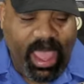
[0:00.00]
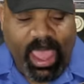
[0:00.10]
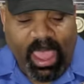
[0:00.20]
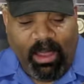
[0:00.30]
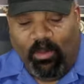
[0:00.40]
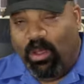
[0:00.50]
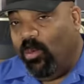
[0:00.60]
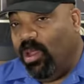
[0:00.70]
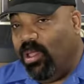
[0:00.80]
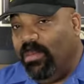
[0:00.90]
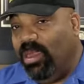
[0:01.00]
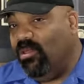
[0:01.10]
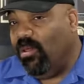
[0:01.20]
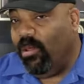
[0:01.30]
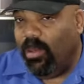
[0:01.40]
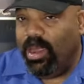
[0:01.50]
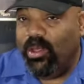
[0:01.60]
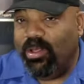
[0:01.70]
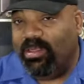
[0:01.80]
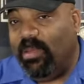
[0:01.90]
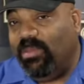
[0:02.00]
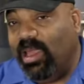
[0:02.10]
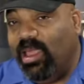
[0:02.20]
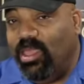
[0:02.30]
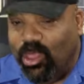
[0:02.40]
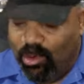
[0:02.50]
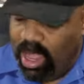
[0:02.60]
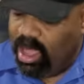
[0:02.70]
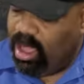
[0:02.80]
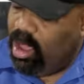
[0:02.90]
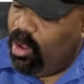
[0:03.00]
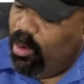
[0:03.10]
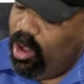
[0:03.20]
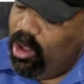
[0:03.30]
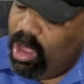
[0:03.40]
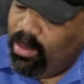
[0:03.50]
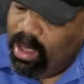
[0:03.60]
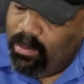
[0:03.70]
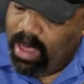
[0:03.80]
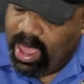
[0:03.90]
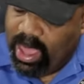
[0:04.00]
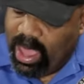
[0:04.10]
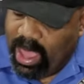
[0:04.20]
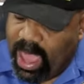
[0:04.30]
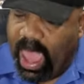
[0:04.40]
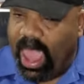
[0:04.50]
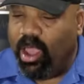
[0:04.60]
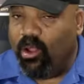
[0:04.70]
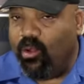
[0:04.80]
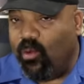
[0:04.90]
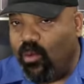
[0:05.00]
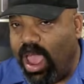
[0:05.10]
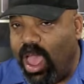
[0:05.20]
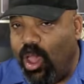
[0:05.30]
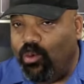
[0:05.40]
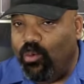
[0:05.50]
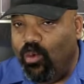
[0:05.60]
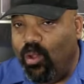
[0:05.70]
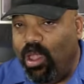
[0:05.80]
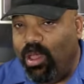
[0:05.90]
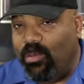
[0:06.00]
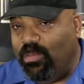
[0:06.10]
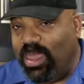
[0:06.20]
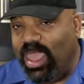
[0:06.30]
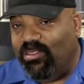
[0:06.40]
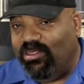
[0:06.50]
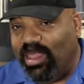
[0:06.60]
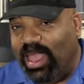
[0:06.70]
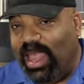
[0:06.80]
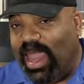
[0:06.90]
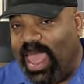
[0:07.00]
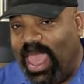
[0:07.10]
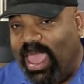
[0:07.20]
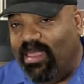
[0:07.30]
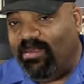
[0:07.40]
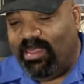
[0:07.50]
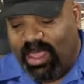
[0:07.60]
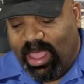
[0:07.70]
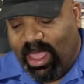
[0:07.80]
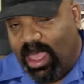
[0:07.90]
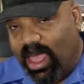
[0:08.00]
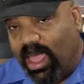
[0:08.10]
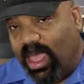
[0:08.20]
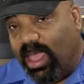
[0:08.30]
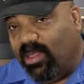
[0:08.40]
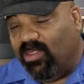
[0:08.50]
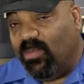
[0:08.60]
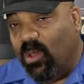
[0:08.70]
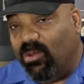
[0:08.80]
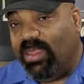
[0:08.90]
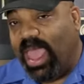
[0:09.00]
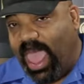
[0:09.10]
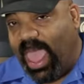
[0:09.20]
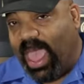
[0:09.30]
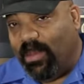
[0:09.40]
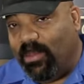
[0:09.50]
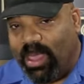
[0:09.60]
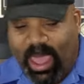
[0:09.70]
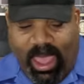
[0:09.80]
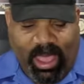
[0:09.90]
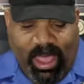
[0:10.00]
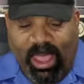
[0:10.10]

And what we're going to be doing something a little unique. We're going to be making a Crown Royal peach glazed smoked ham, okay?